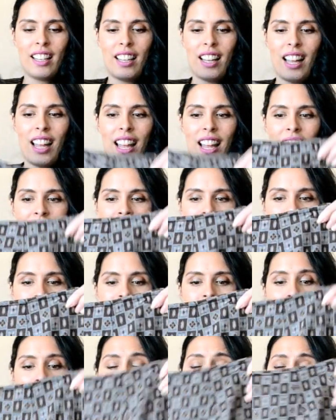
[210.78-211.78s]
and
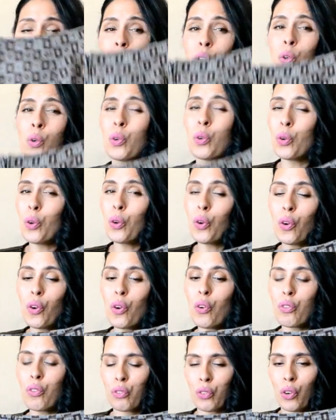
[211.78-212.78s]
there was a
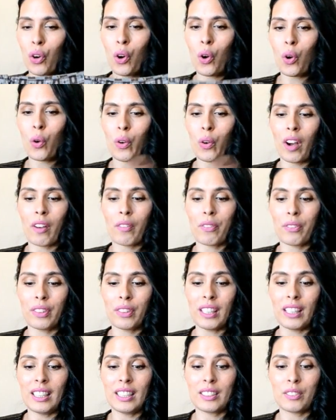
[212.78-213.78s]
whole row of
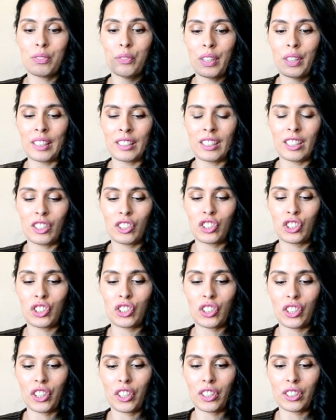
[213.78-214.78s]
these vintage
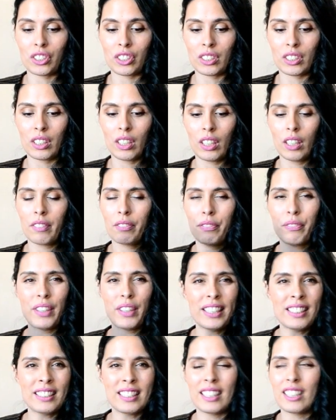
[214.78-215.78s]
skirts.
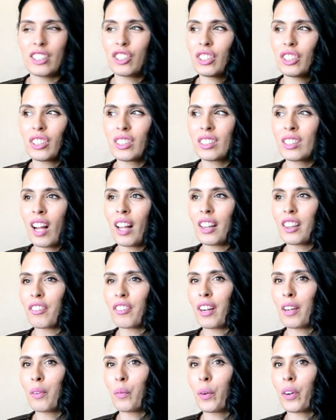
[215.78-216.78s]
Vintage is not the
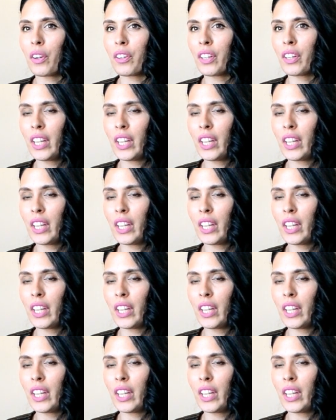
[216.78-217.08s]
right word.